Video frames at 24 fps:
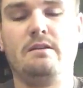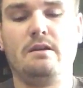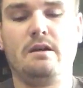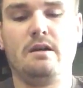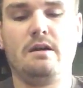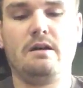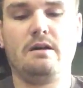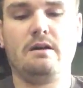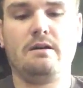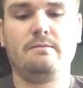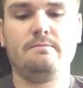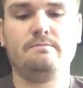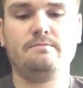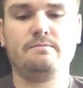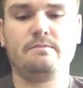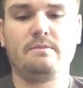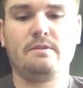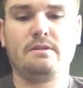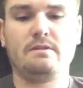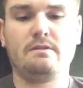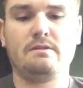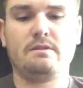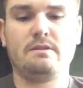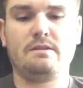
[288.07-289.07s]
a uh,
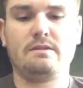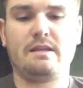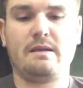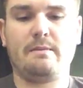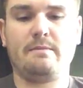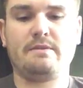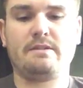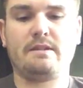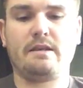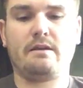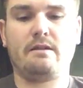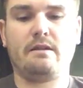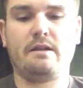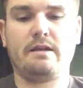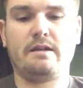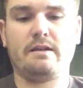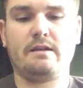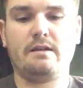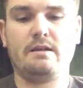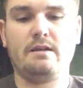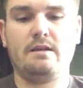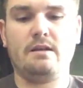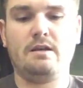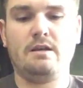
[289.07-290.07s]
the salmon style
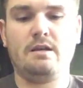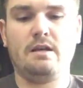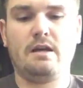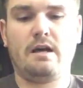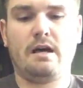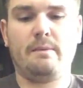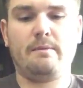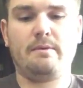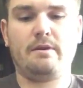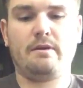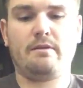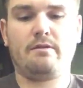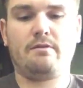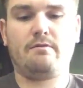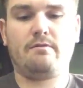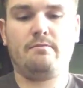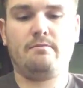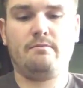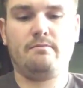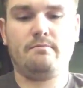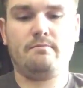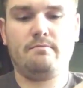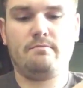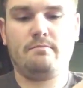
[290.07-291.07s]
like I'm going to
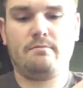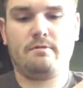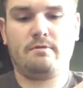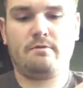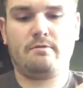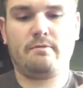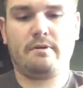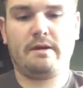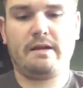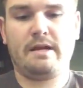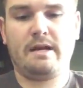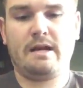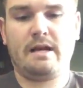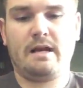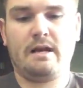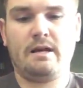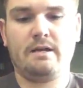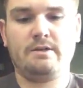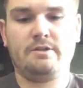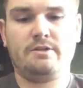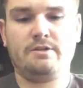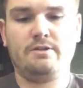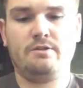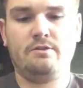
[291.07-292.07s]
thread it
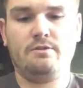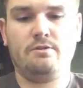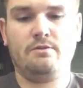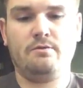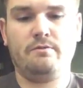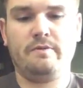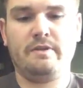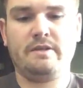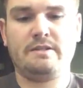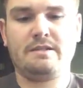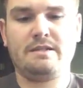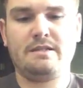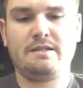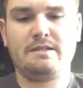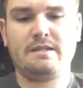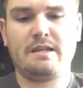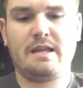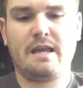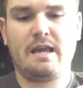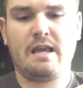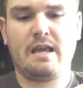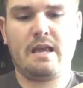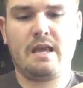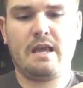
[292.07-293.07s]
onto, this is
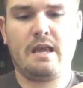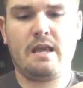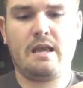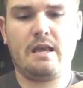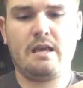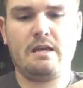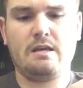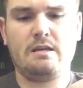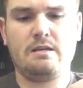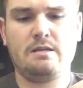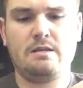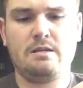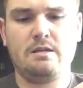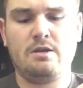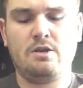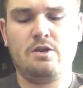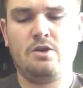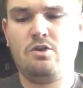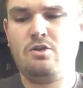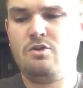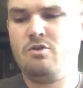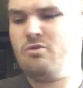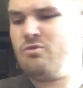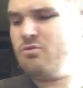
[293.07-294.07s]
a
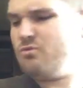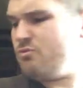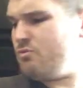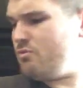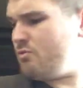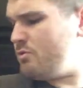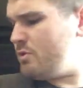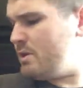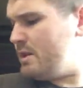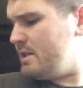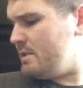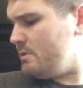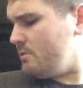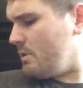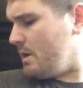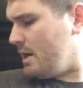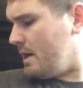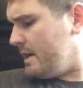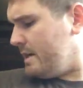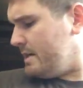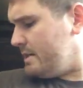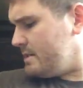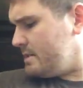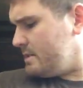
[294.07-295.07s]

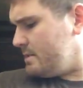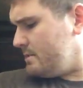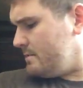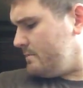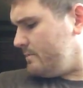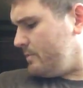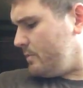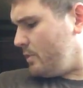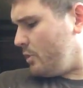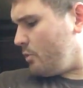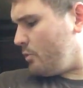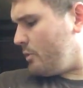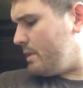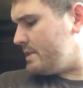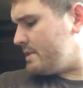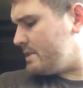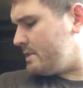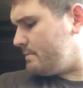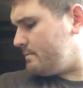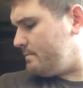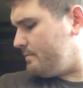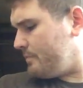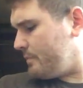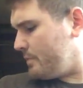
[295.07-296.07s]
rise a
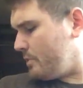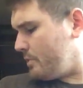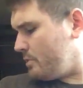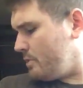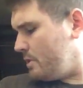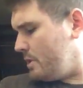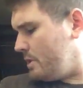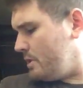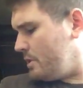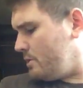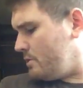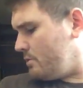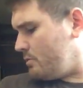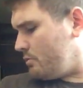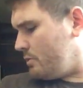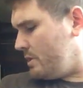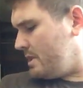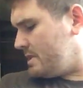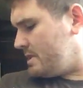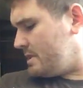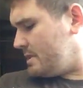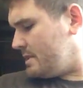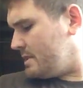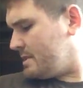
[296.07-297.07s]
risen,
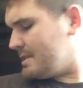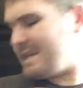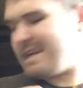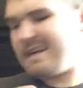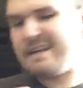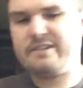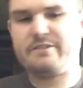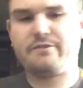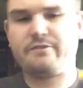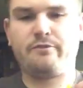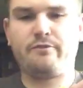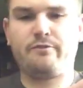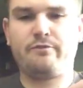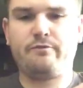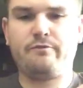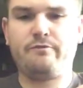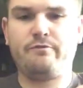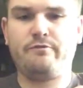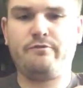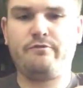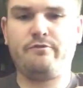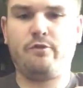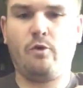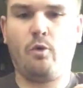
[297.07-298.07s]
risen size
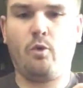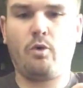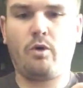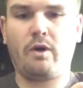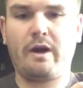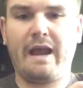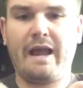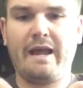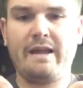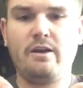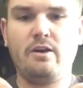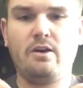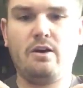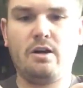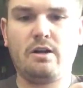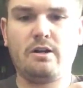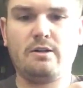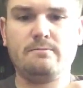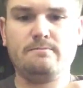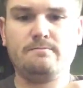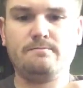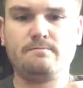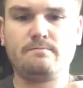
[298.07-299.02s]
4 egg hook.